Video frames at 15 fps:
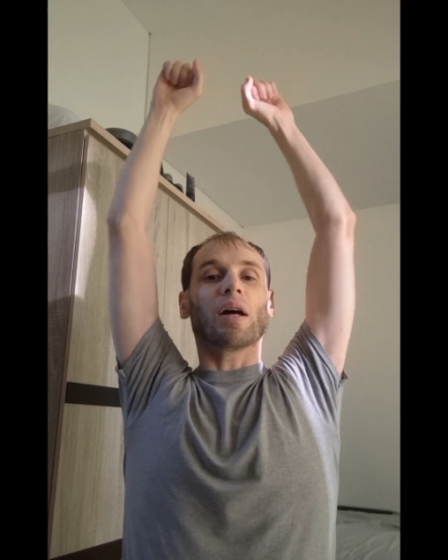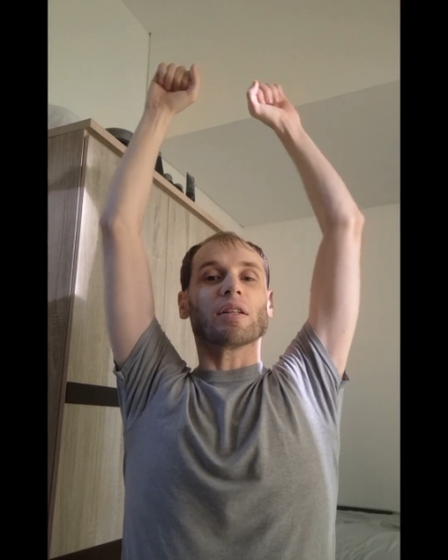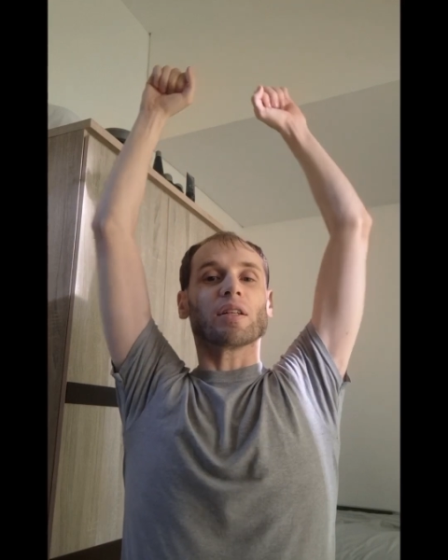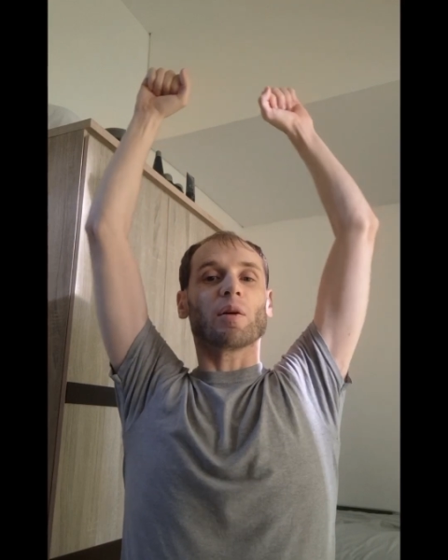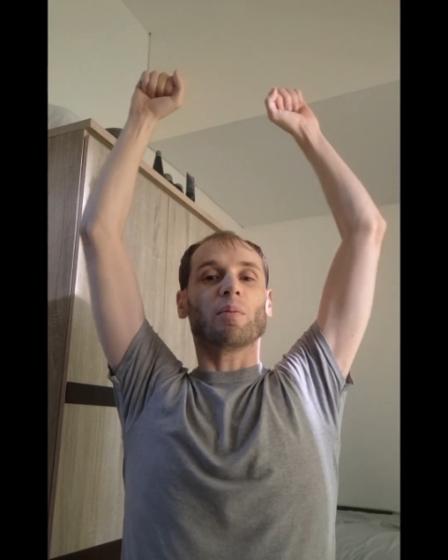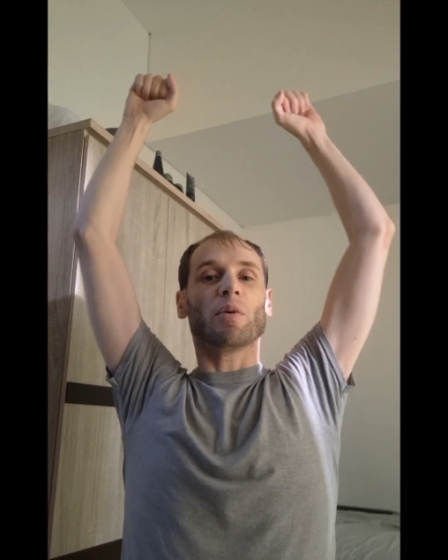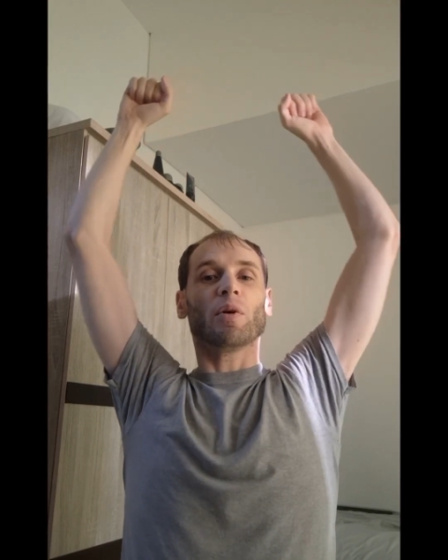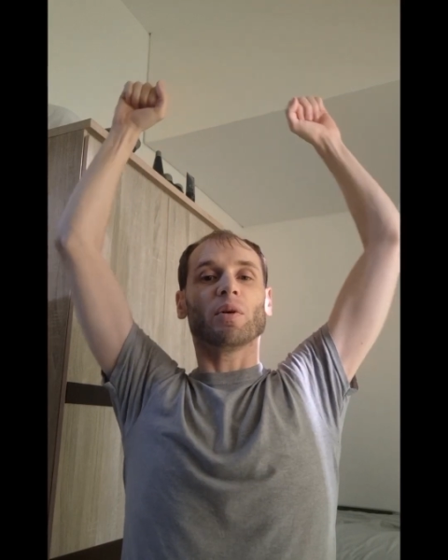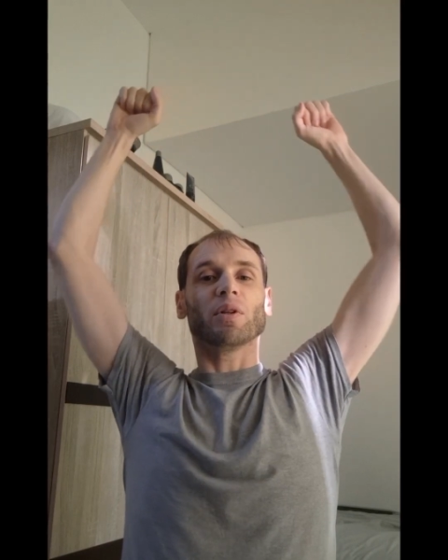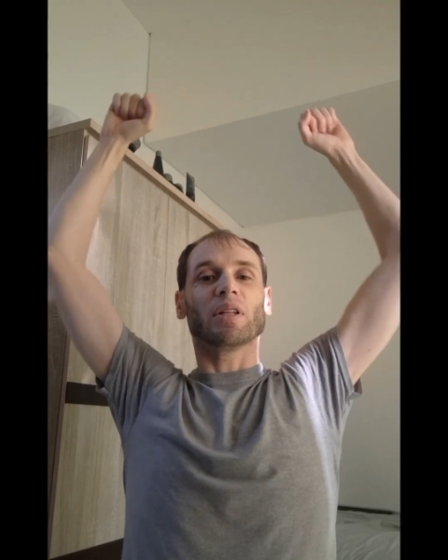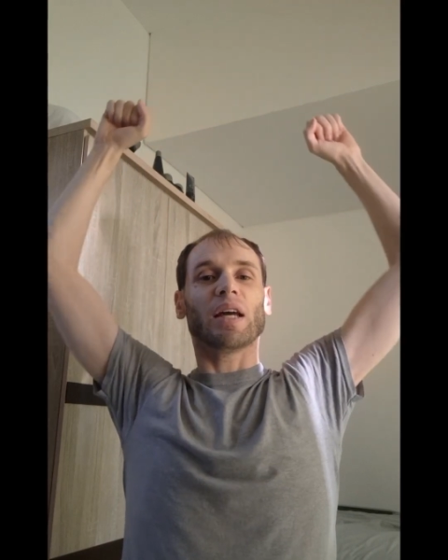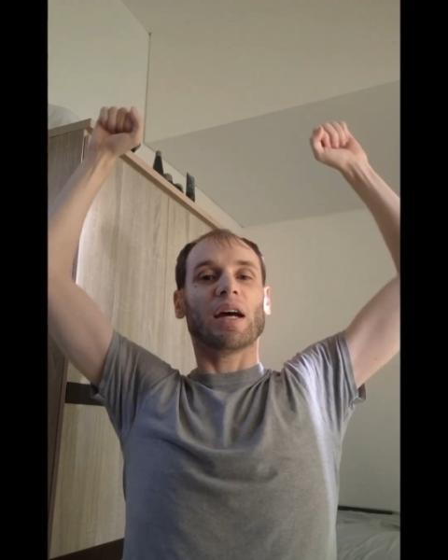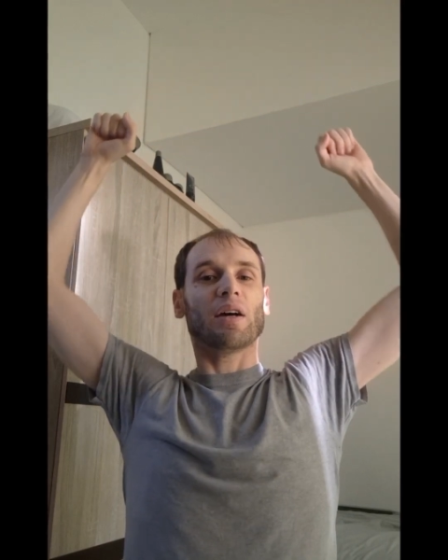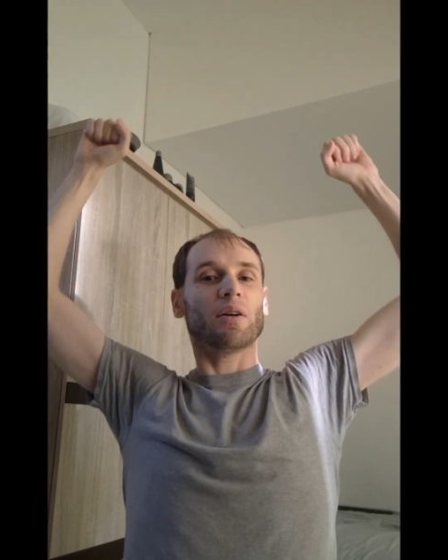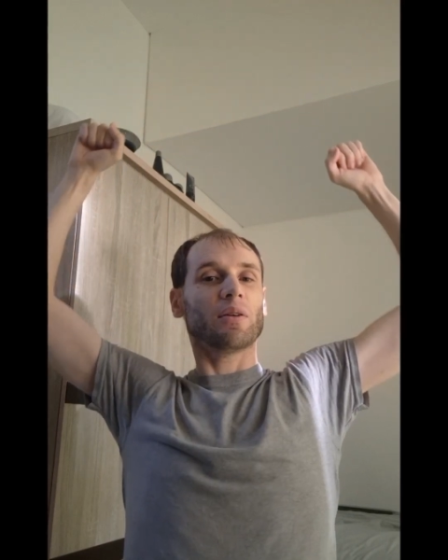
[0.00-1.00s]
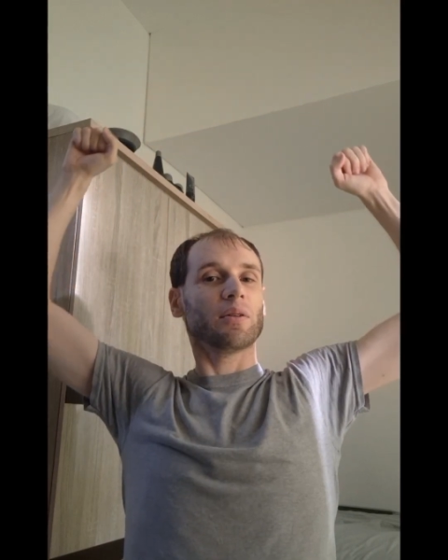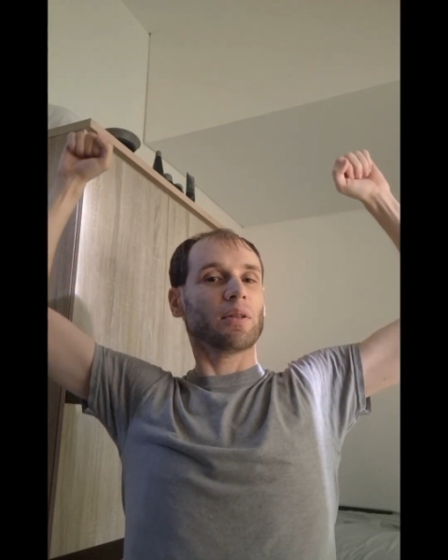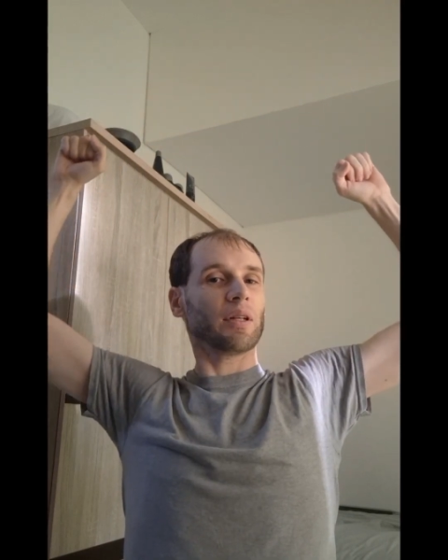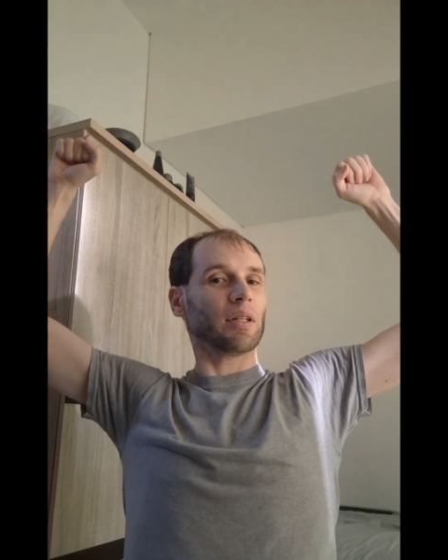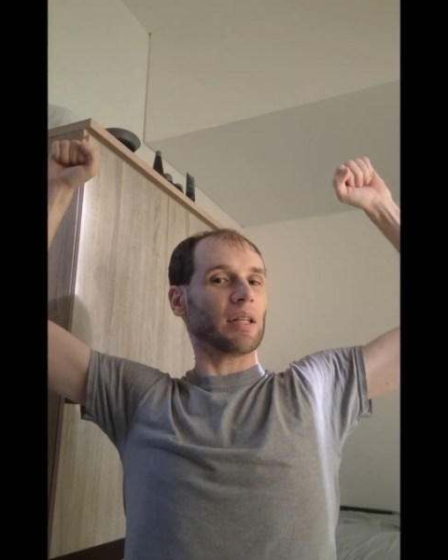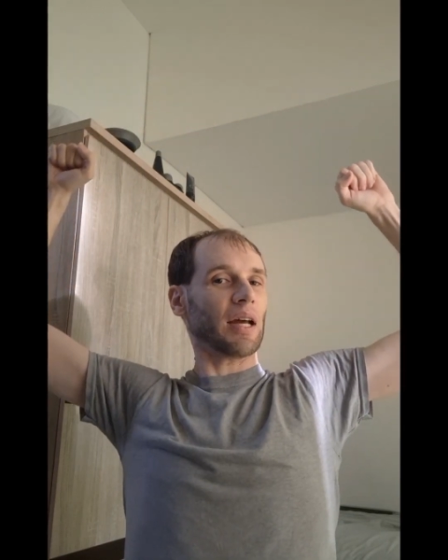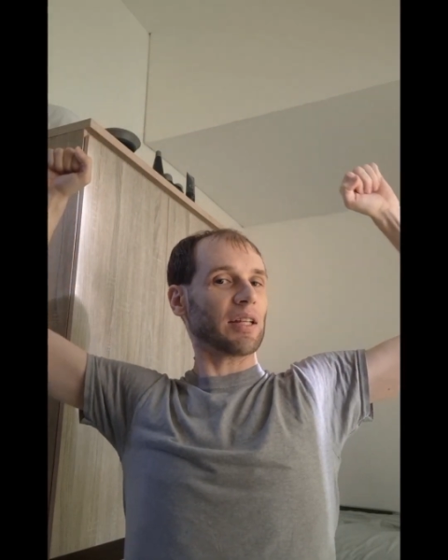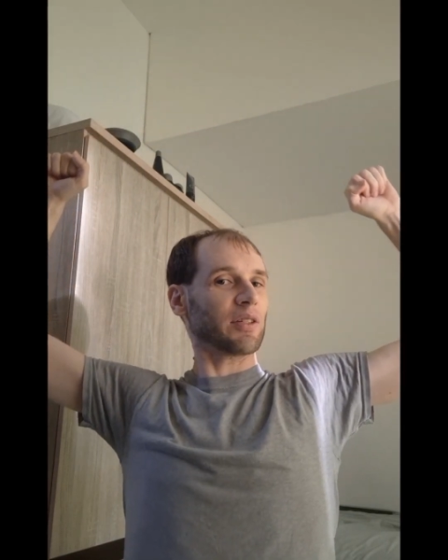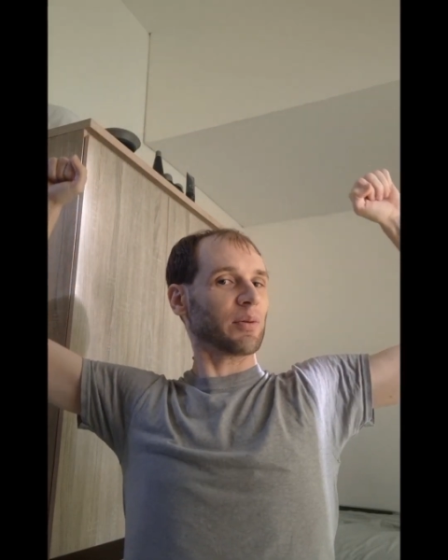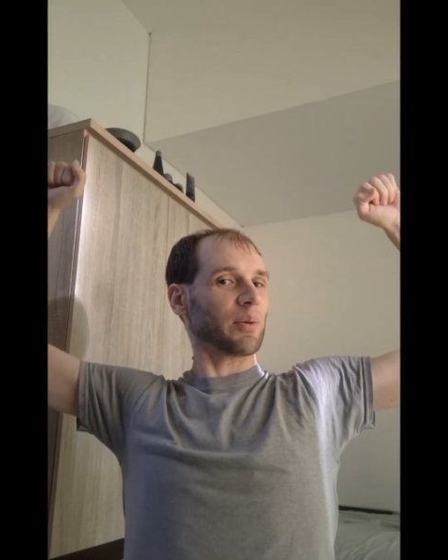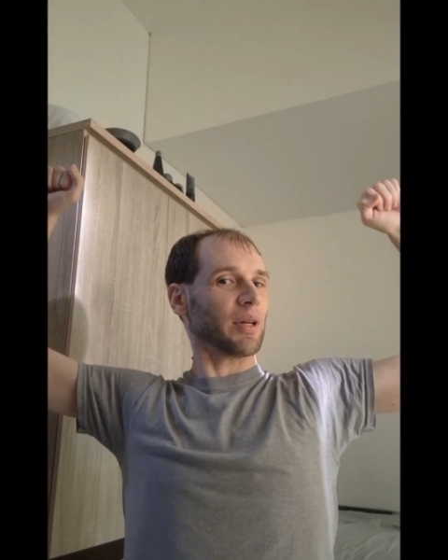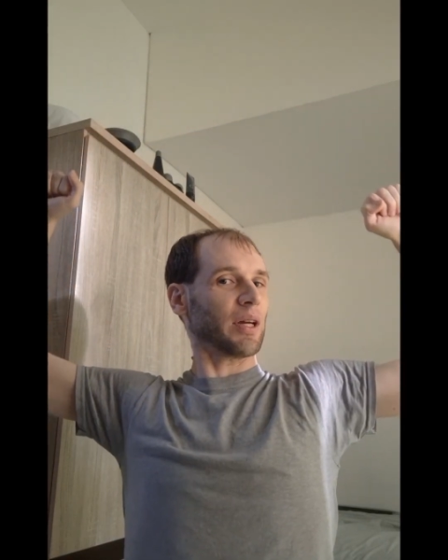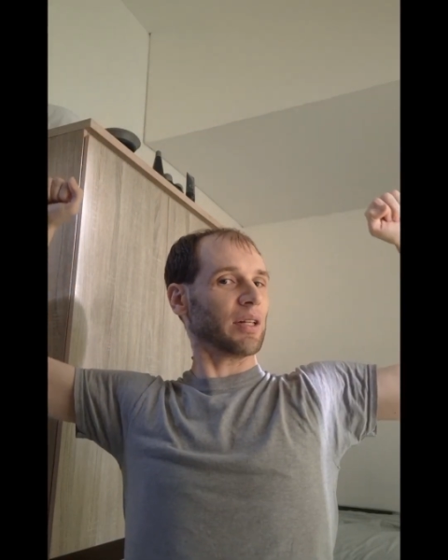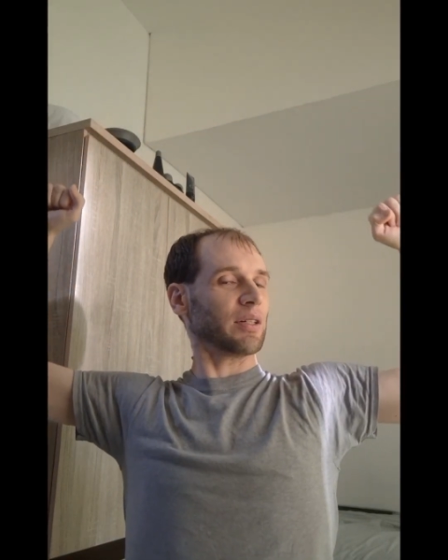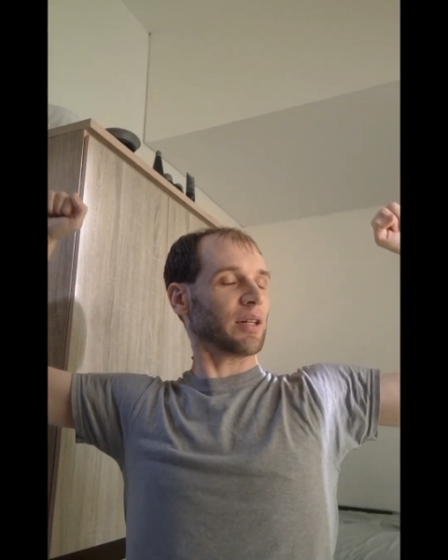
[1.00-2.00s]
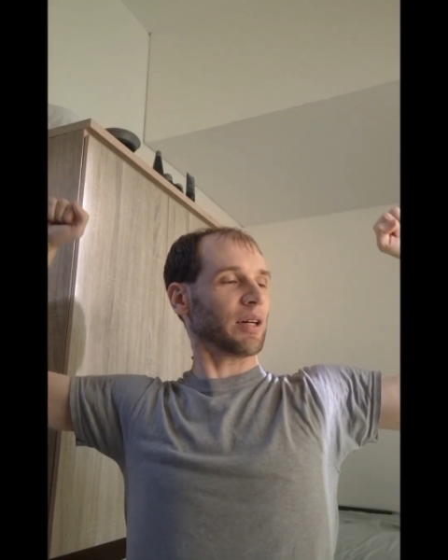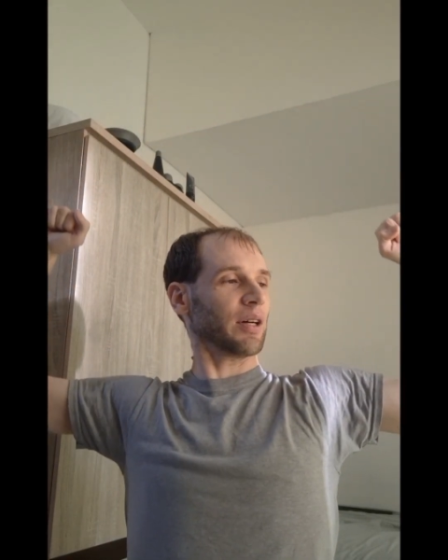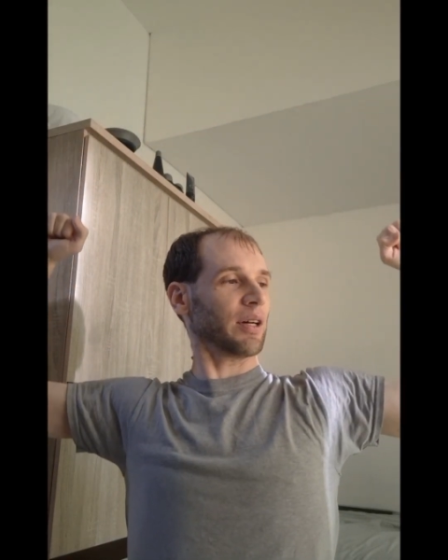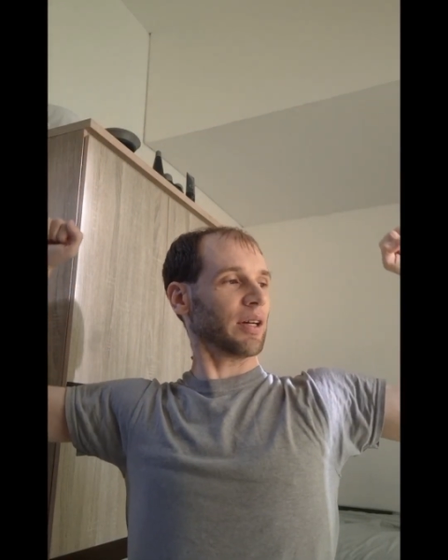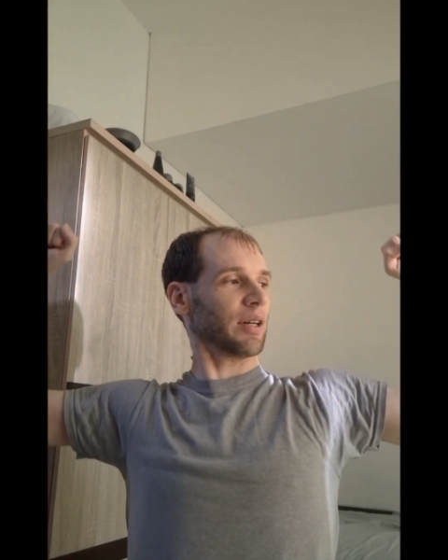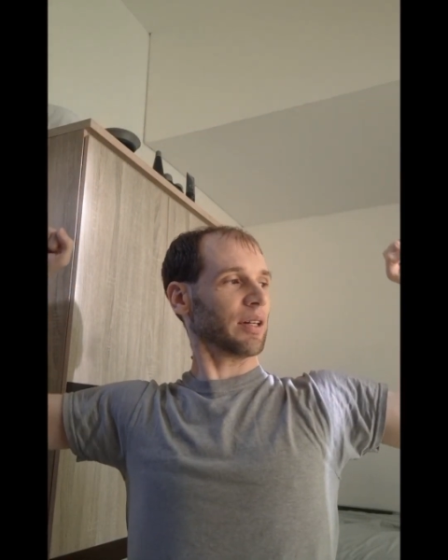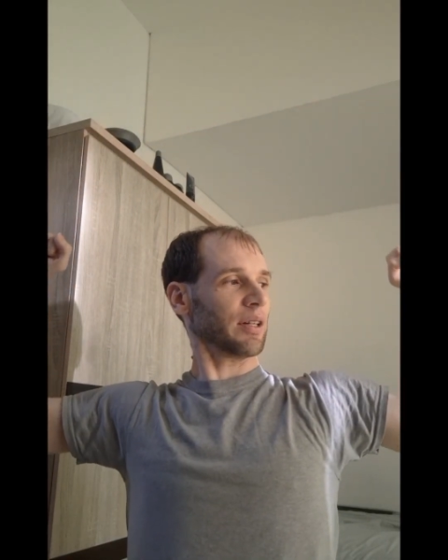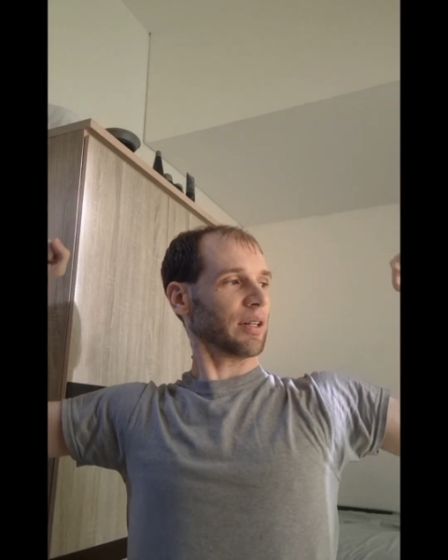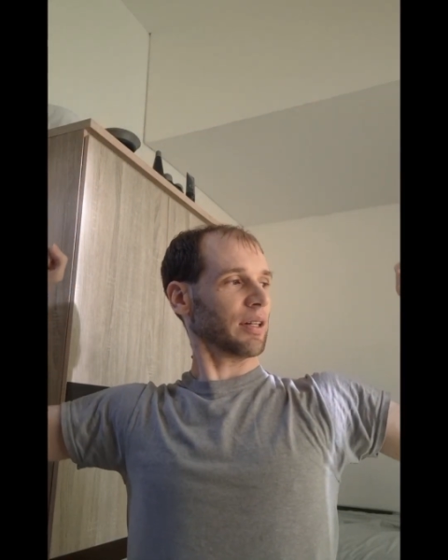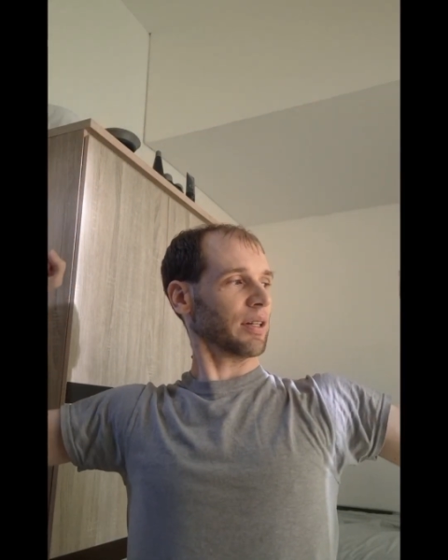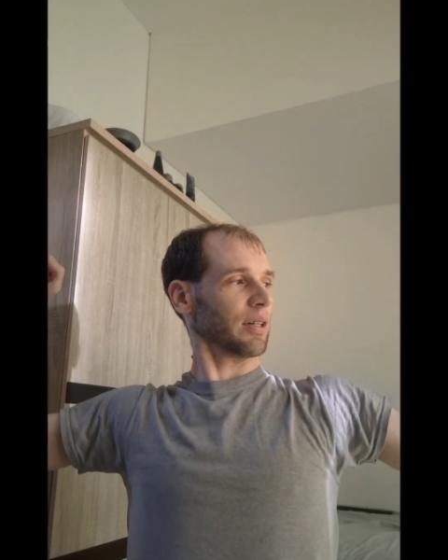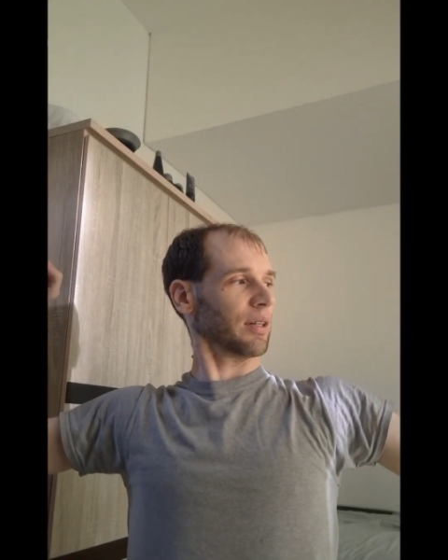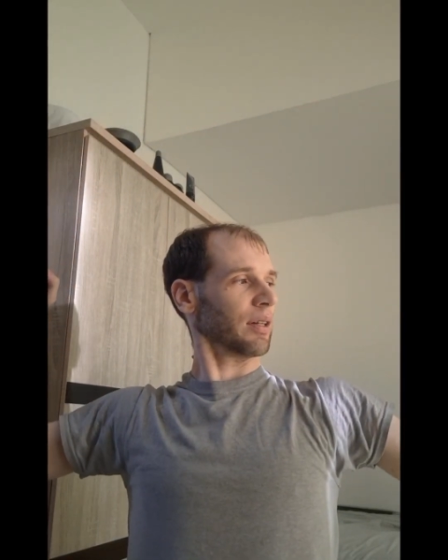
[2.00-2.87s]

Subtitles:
as I pull down, that's when I turn.